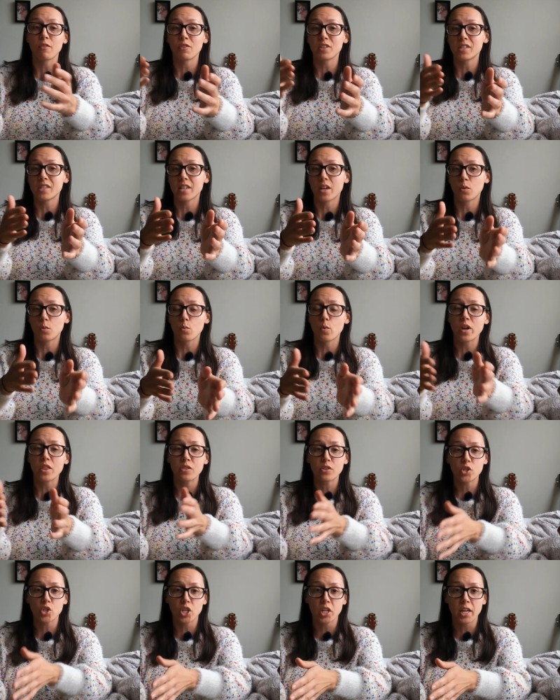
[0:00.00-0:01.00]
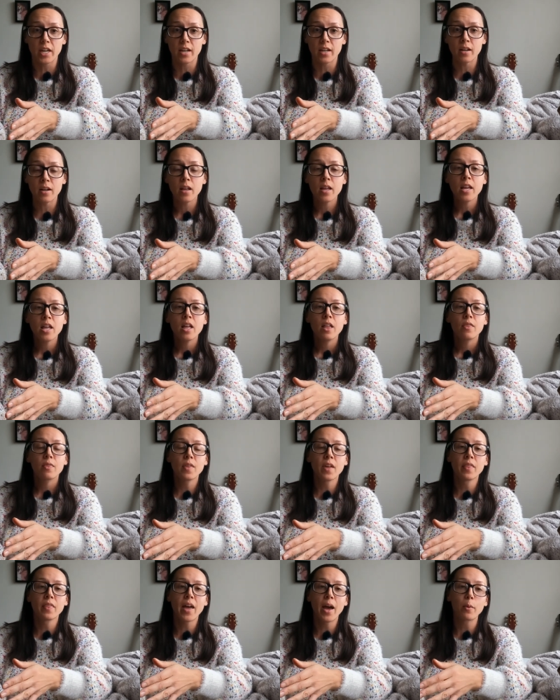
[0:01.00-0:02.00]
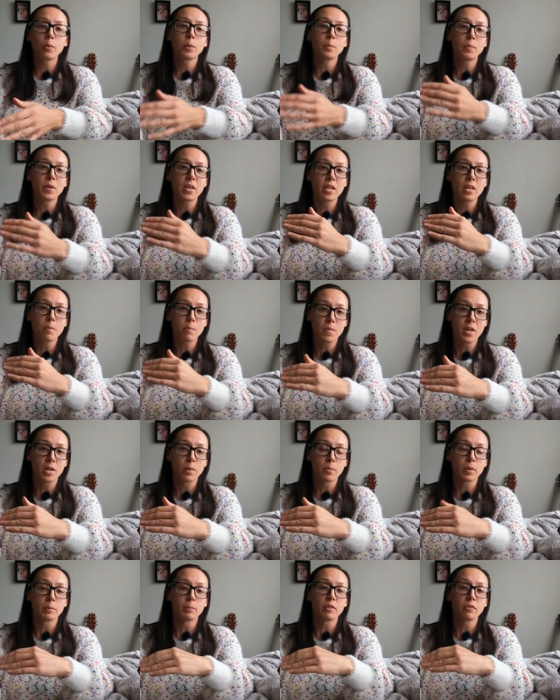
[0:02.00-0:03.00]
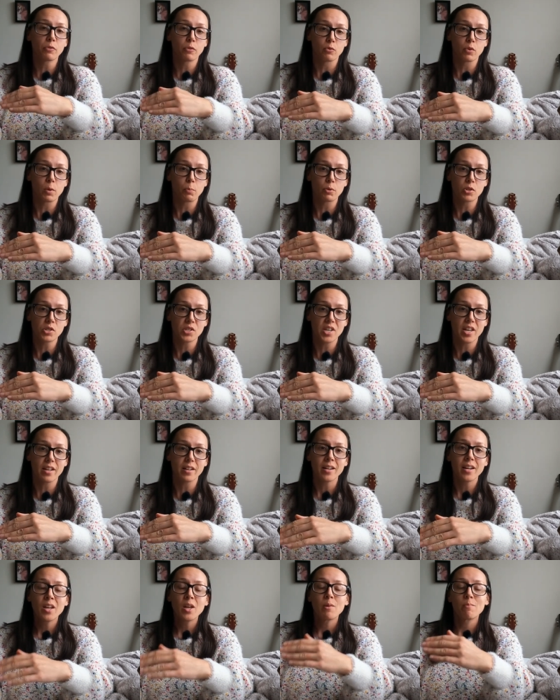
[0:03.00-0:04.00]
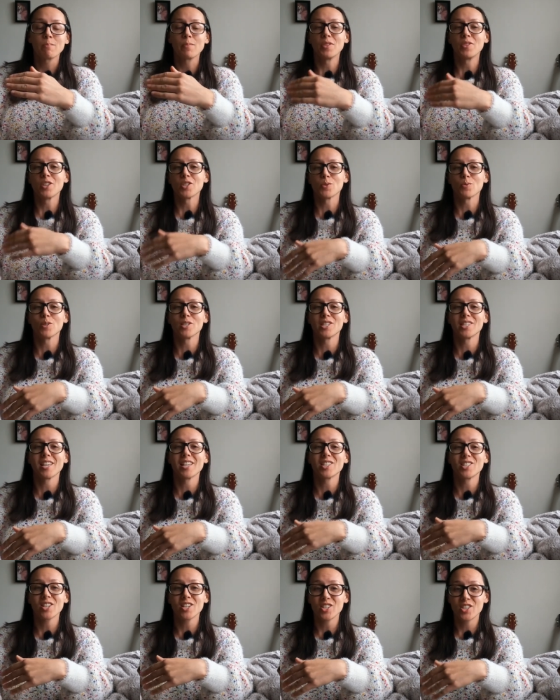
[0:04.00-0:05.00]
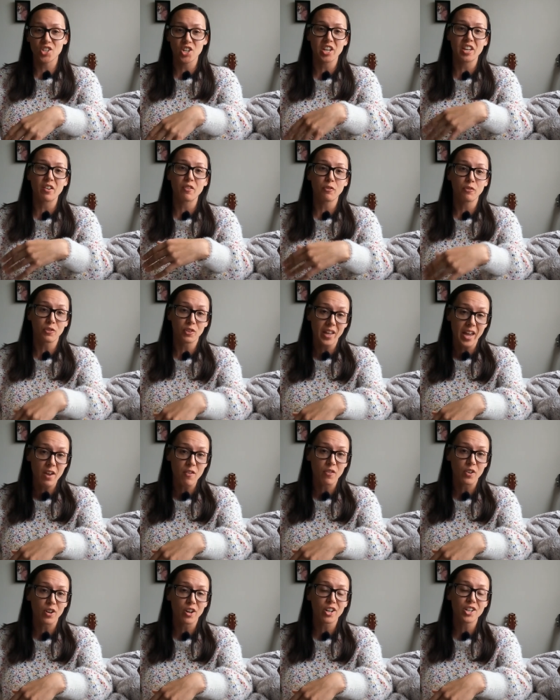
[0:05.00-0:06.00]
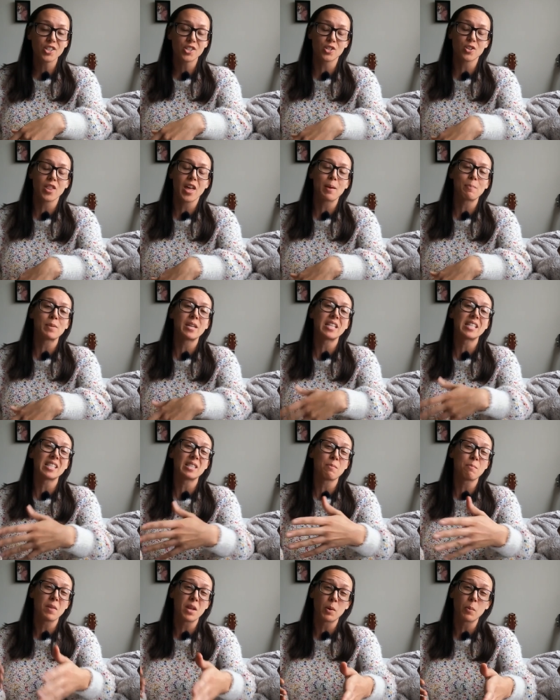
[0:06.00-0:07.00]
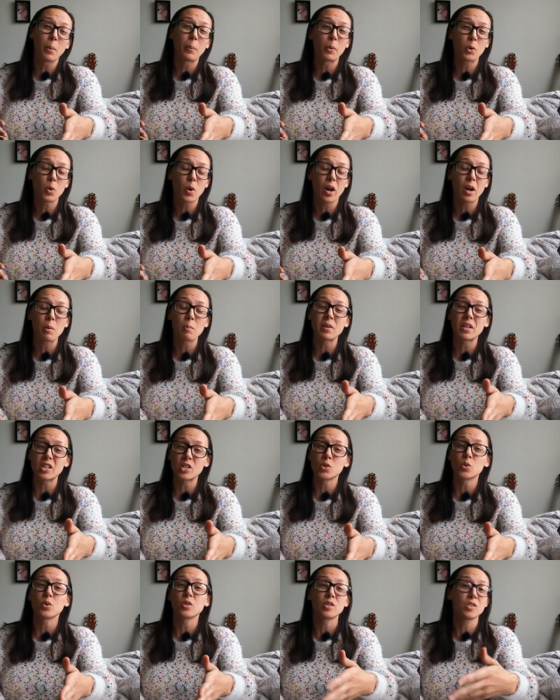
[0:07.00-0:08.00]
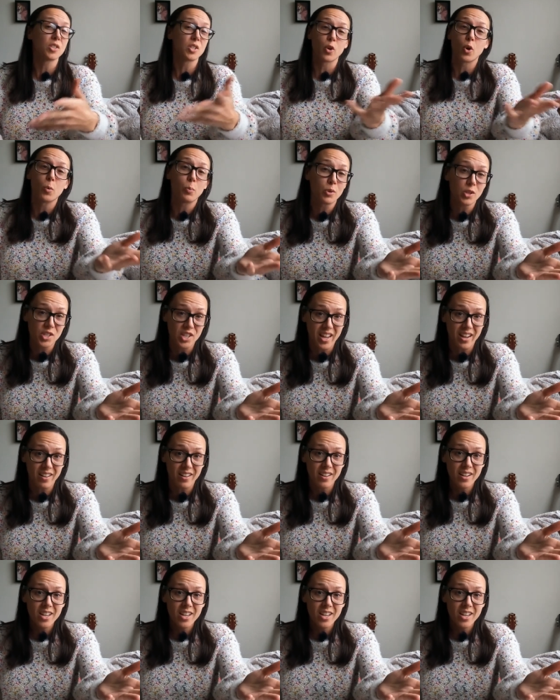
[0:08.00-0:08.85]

if it said with chicken, then that would be a minimum of 3%. But this one says chicken flavor, so that means the minimum requirement is 0%.